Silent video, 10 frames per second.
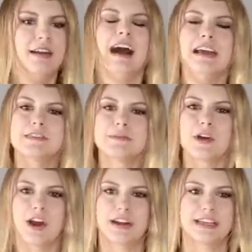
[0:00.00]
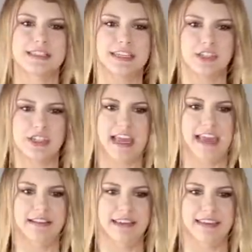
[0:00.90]
I have some cardigans that just
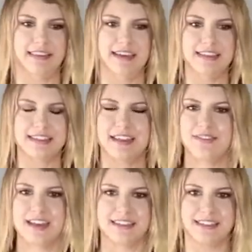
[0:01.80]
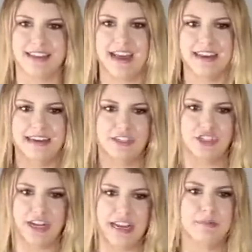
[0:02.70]
hang like this and that doesn't add any
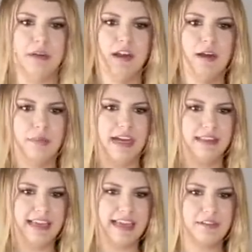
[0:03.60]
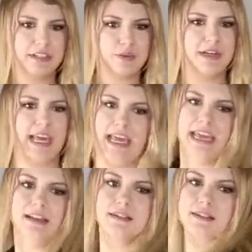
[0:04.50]
shape, but I like how this one
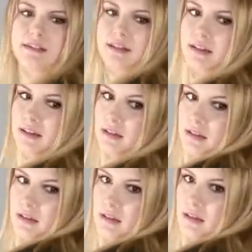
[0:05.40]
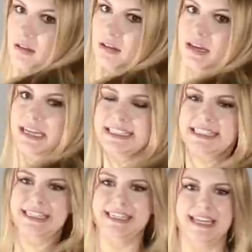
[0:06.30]
hangs.
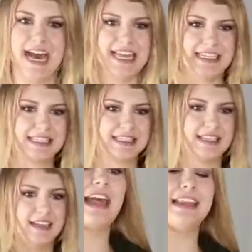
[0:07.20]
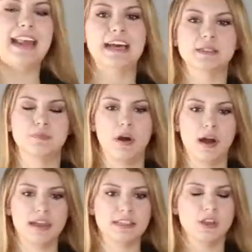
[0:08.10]
It's nice. And it has
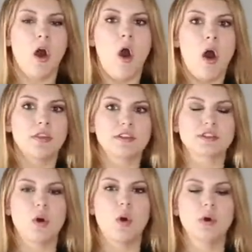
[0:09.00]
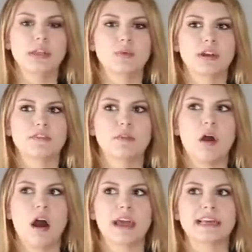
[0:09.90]
pockets. There's a hole in one of the
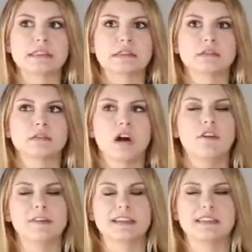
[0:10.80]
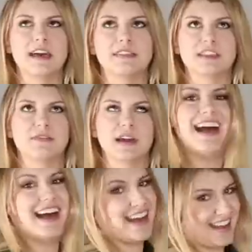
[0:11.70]
pockets. I'll fix that, that's fine.
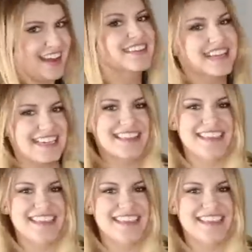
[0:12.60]
I like